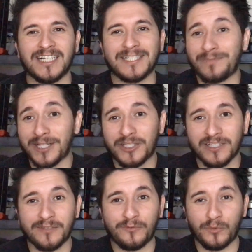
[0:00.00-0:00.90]

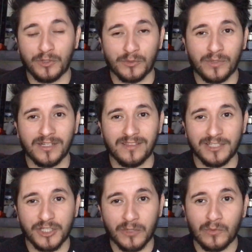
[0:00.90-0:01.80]
especially if you're one of
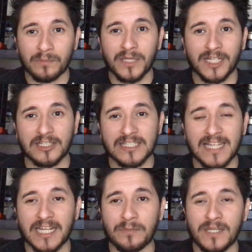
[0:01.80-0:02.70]
the Gen 1 players
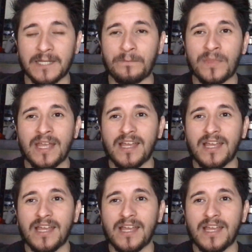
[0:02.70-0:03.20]
like me.